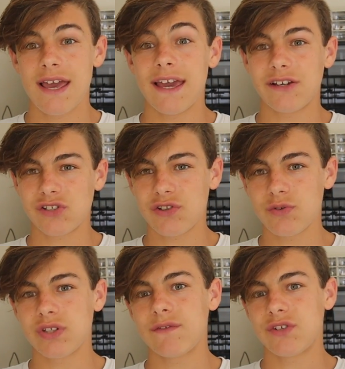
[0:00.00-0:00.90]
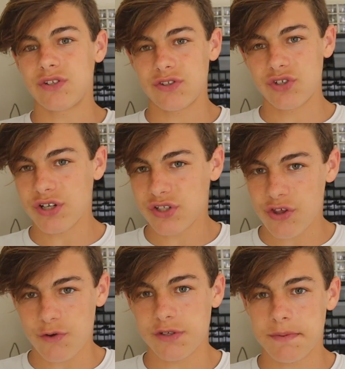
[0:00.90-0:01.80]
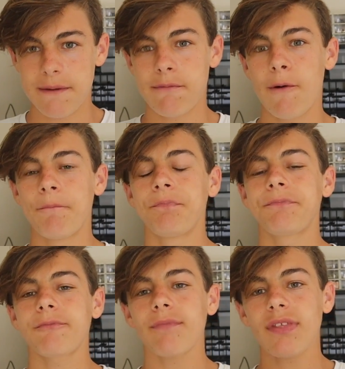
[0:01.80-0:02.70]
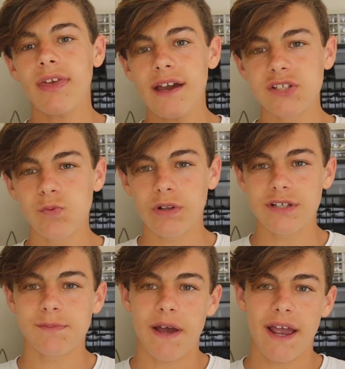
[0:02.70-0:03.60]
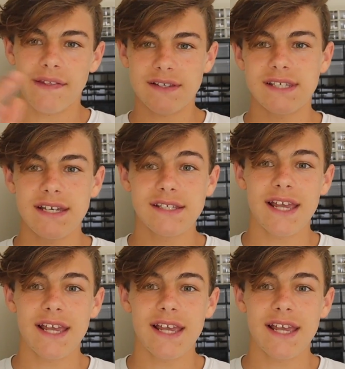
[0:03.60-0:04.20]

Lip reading: exclusive to just those people, as well as behind the scenes.